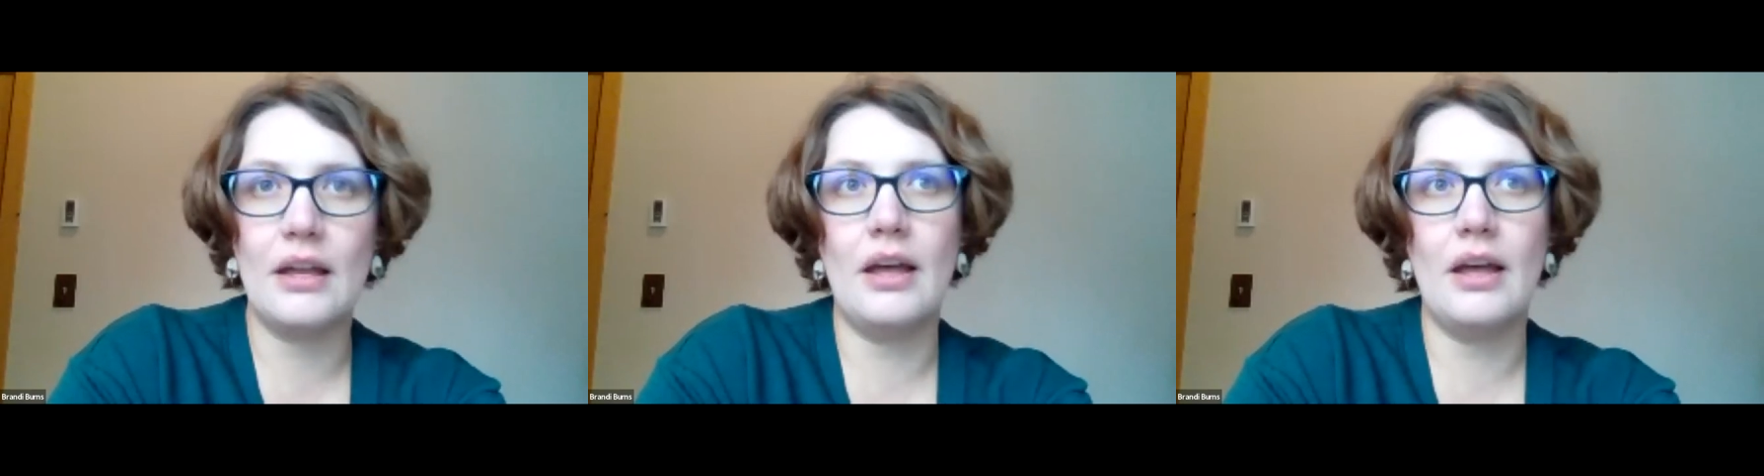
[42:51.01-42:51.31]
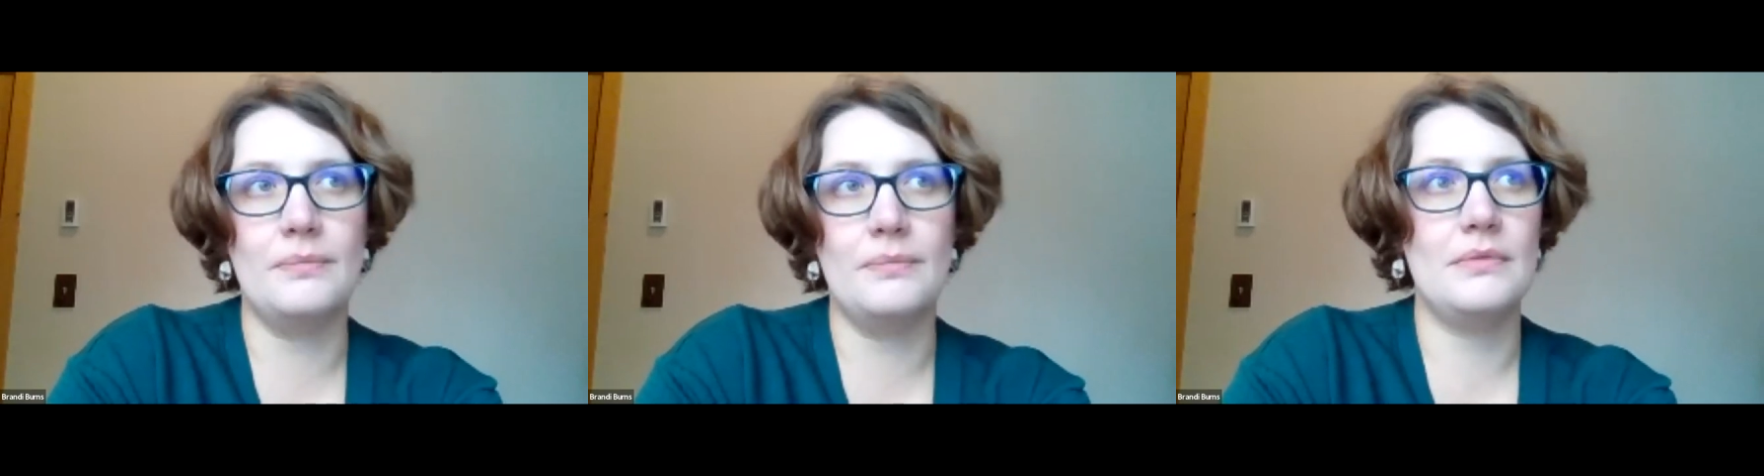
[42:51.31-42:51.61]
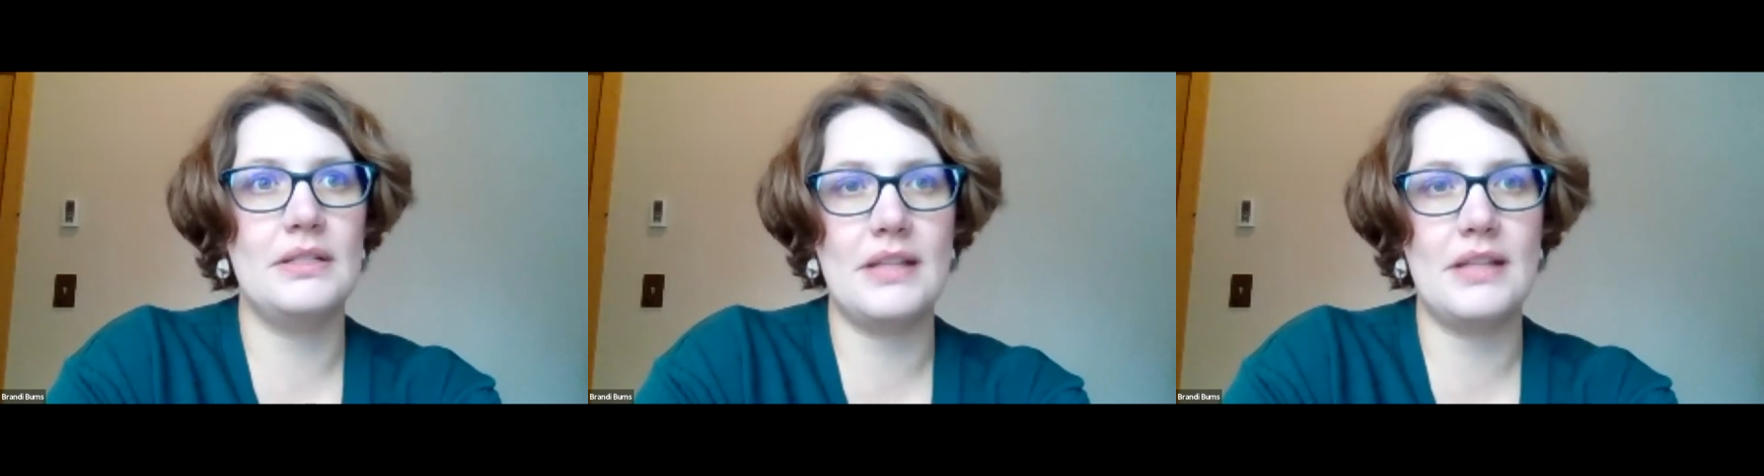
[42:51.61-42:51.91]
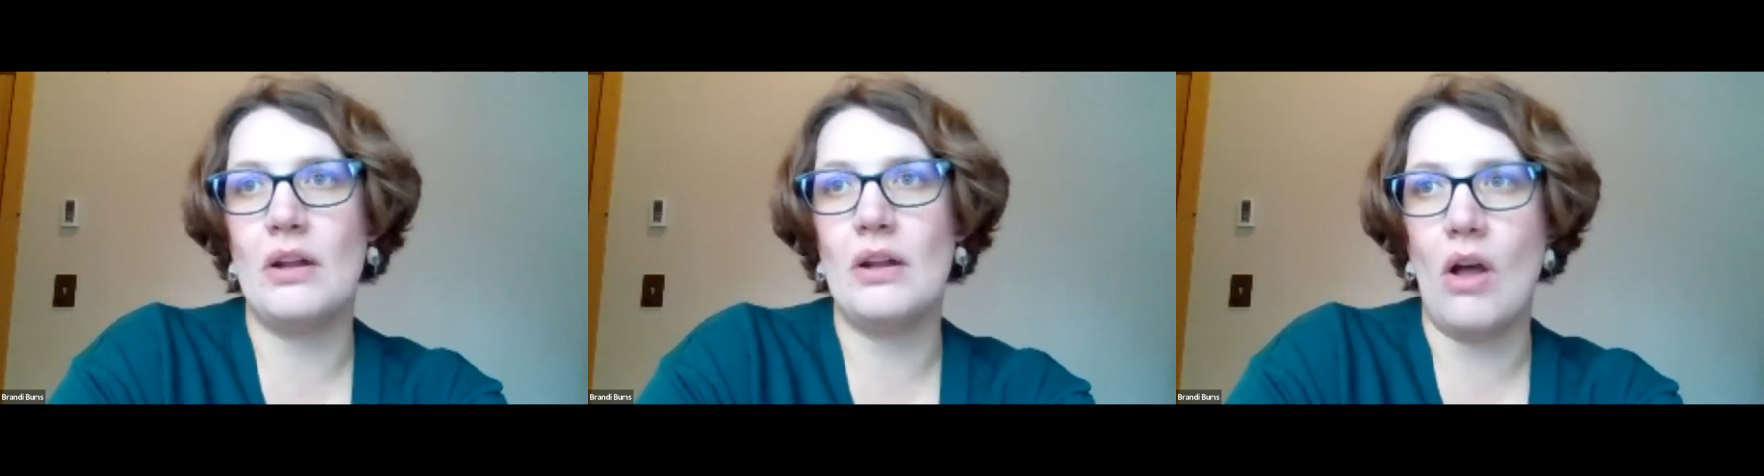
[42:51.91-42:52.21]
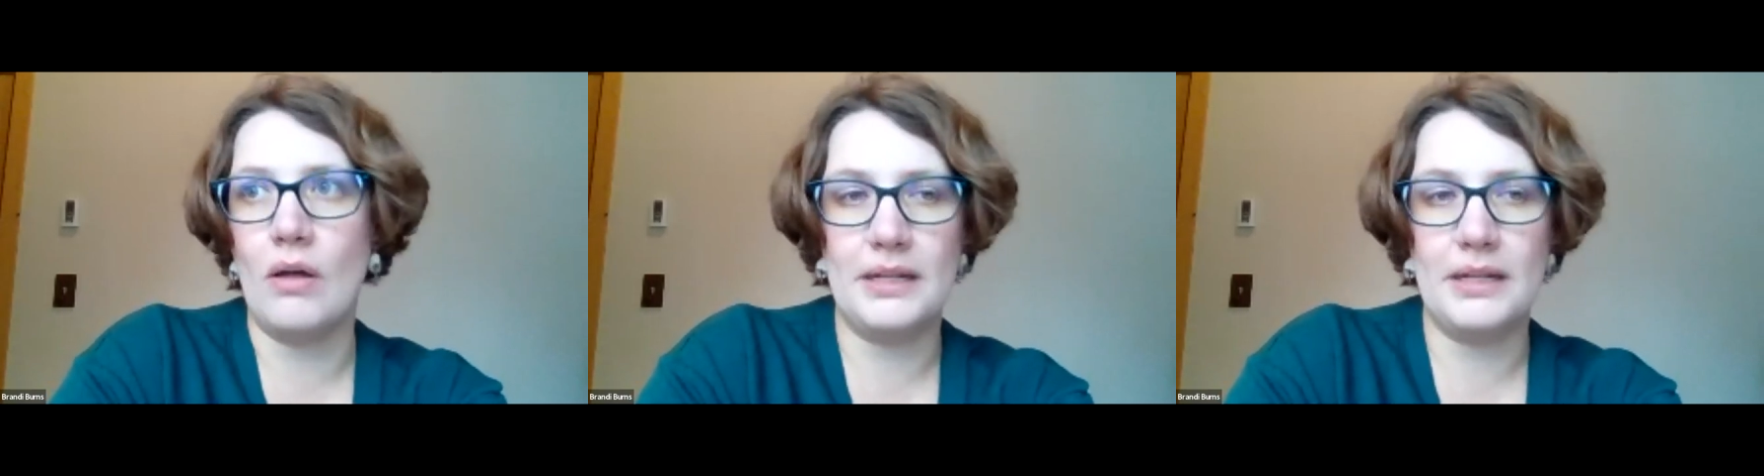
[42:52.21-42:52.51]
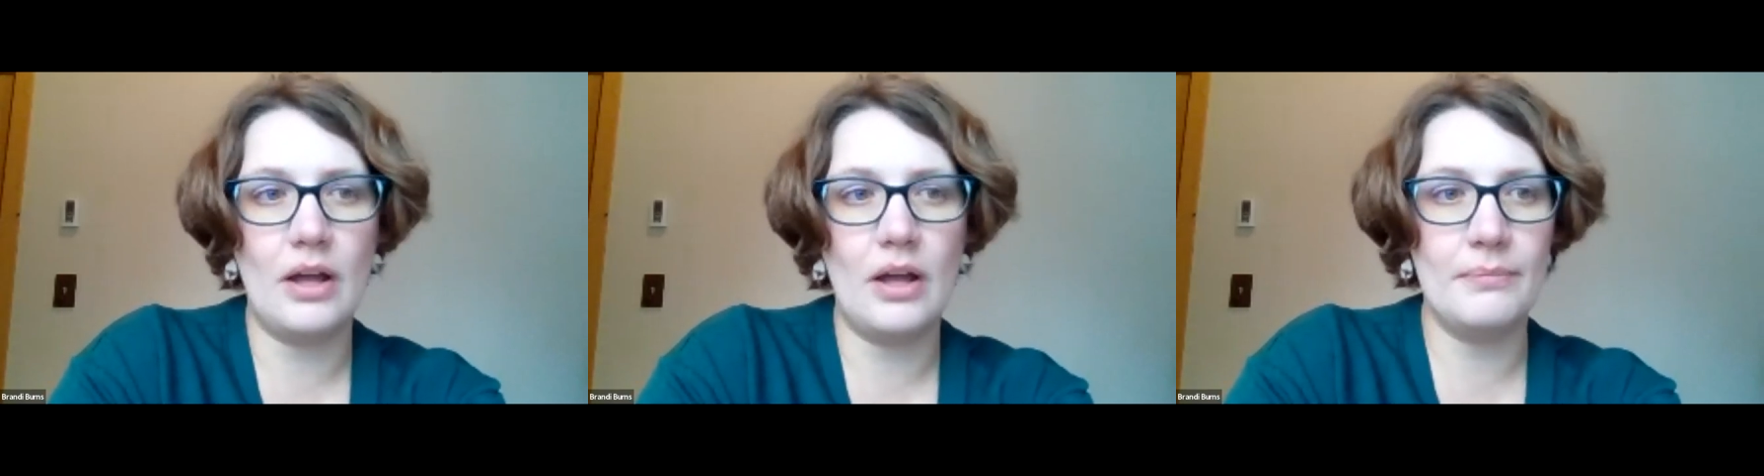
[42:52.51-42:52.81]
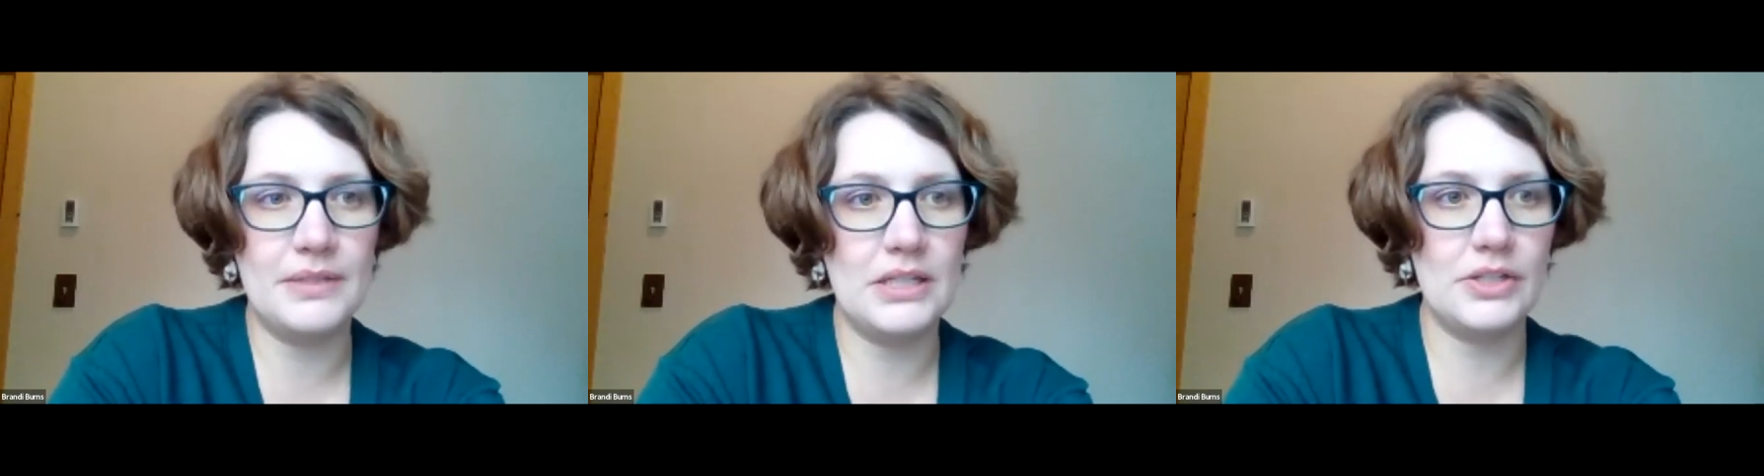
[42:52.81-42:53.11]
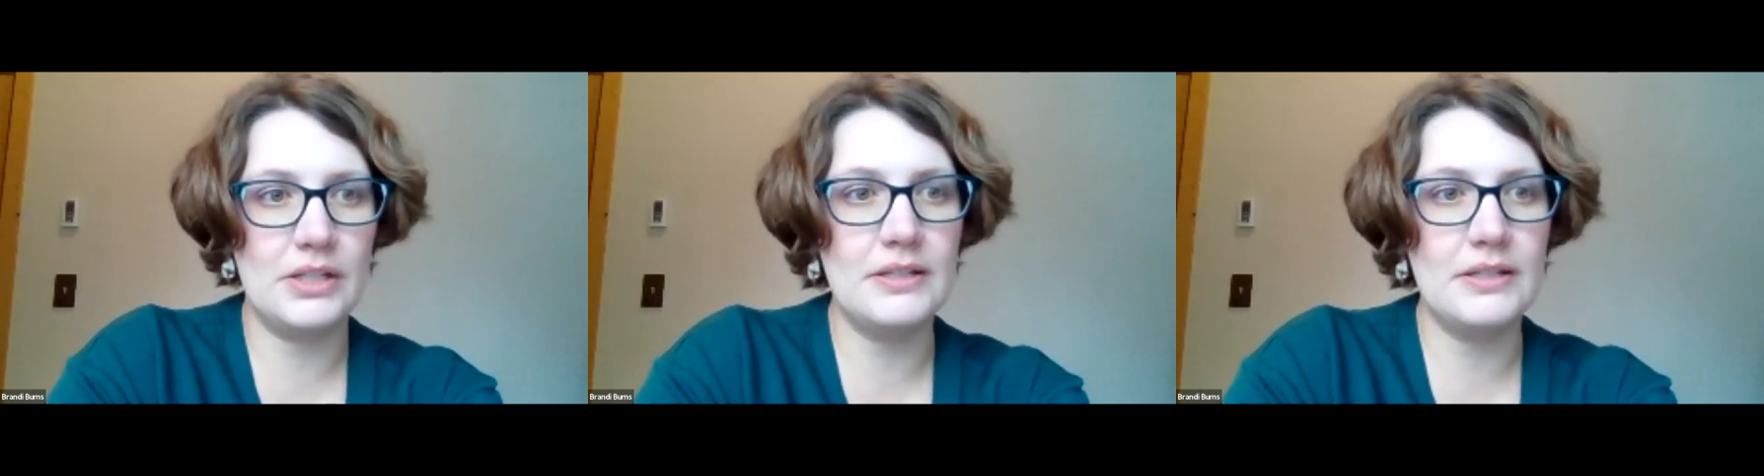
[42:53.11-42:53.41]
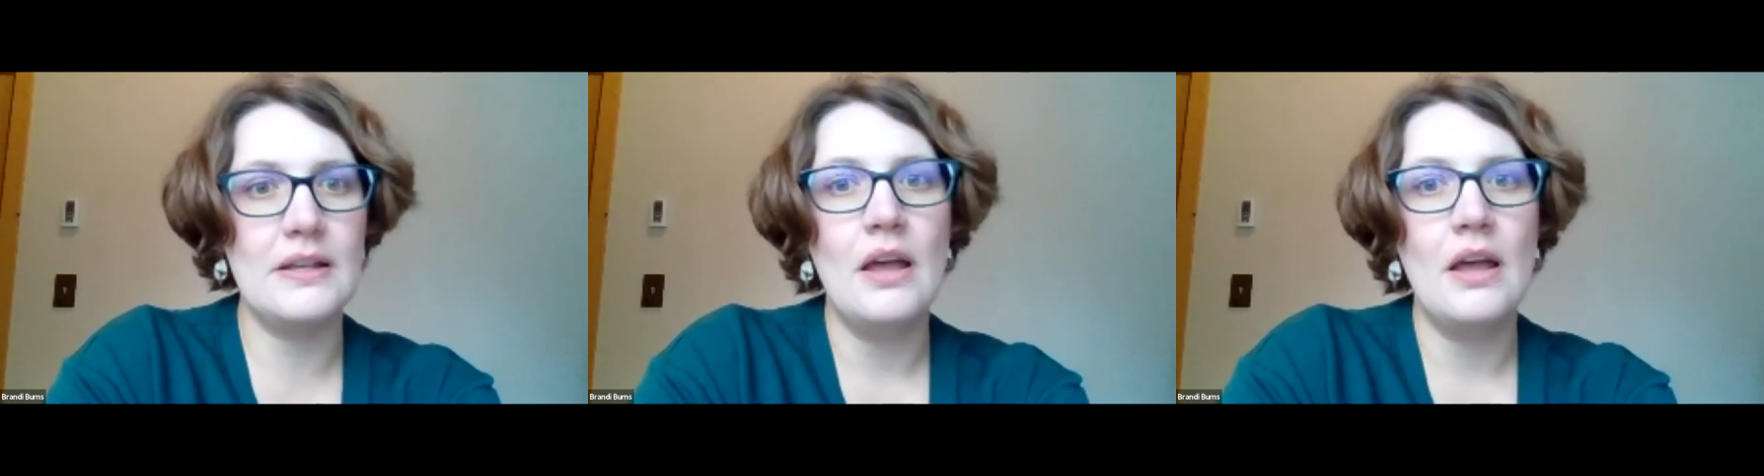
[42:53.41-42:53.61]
um, some in all men competitions,